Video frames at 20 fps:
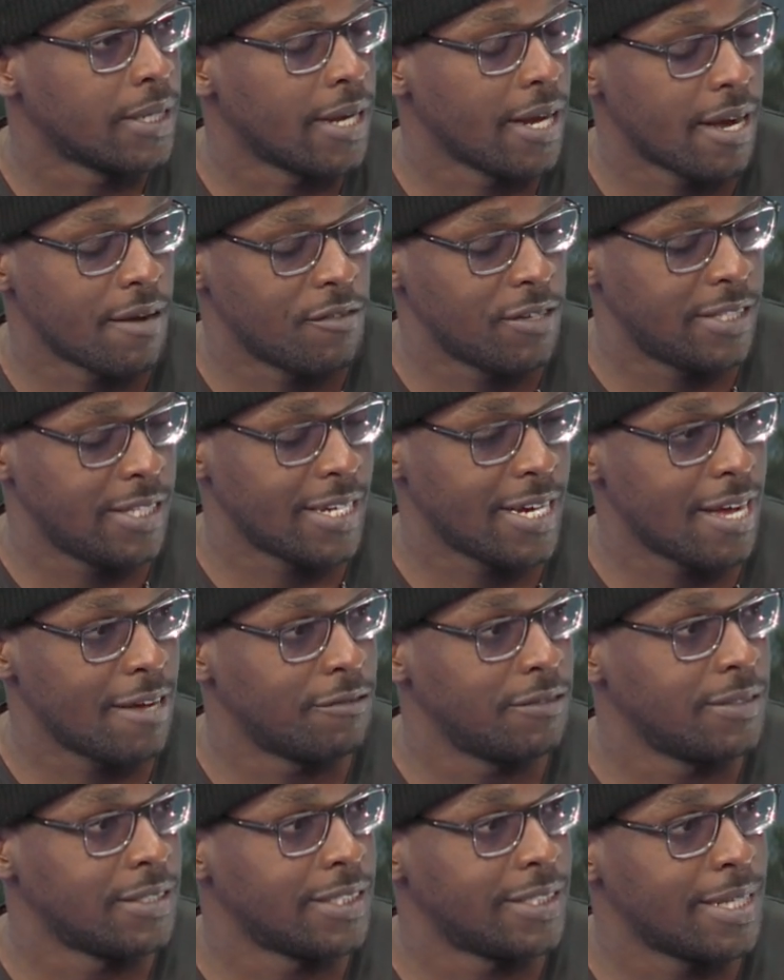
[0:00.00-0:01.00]
Everything
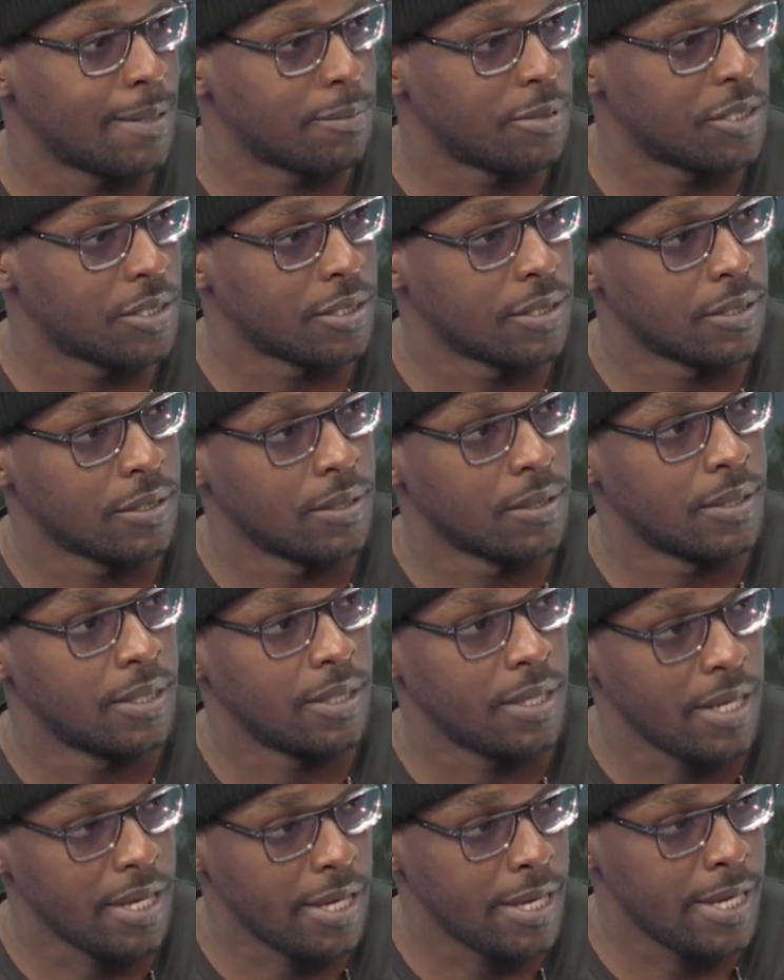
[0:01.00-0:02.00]
have steps,
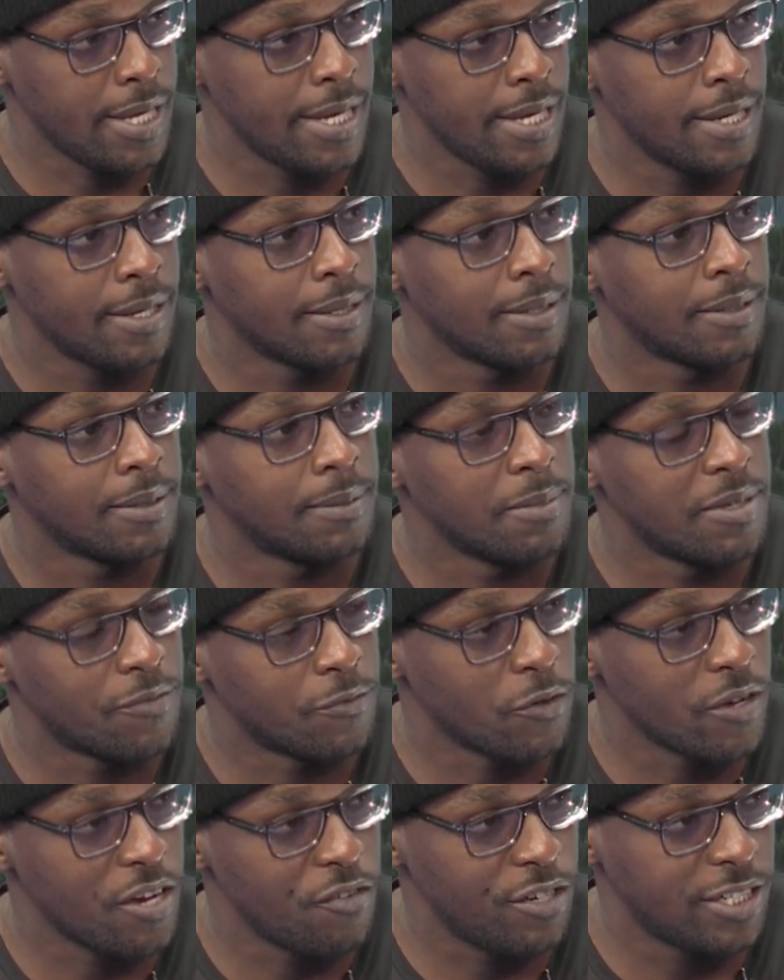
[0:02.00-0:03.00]
A,
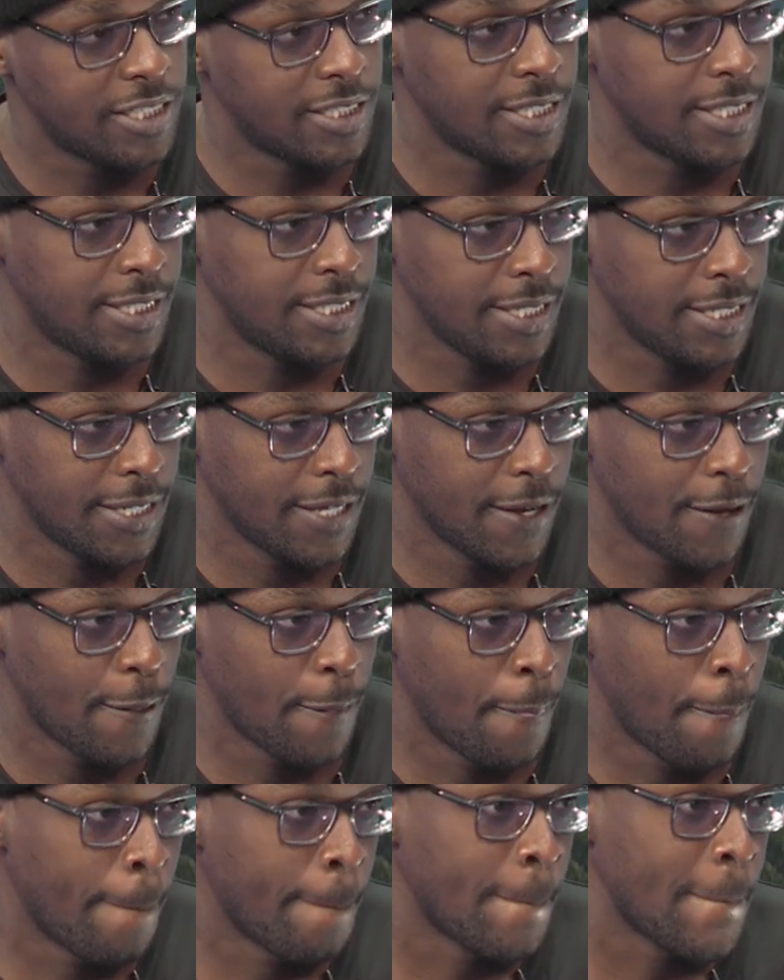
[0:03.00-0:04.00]
before you reach to Z,
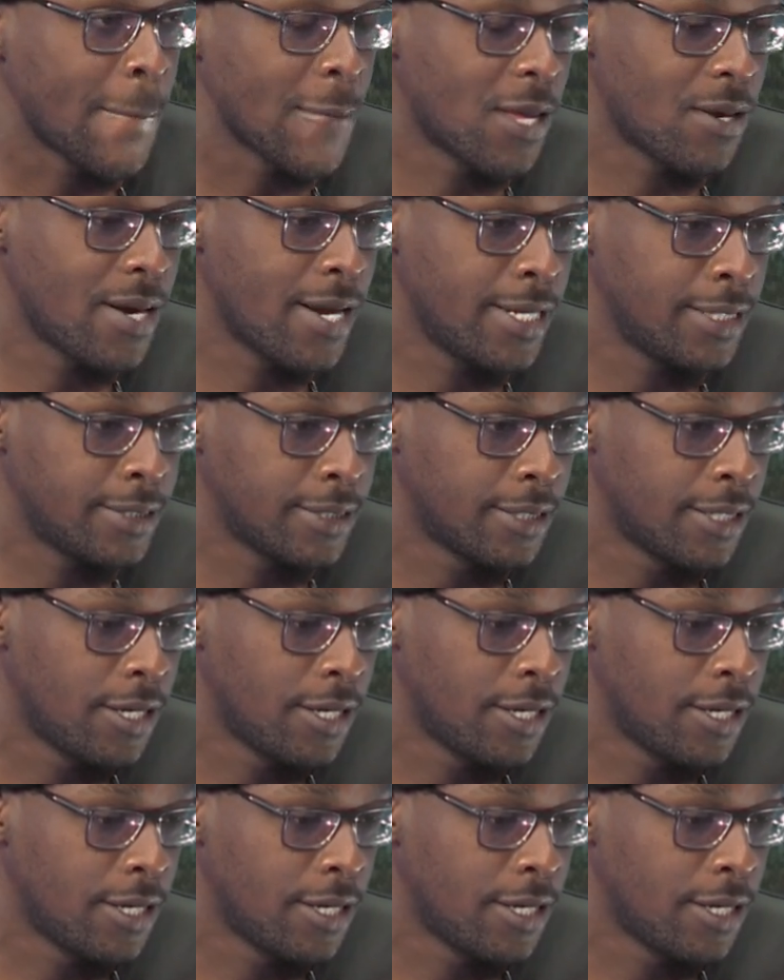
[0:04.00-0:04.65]
right?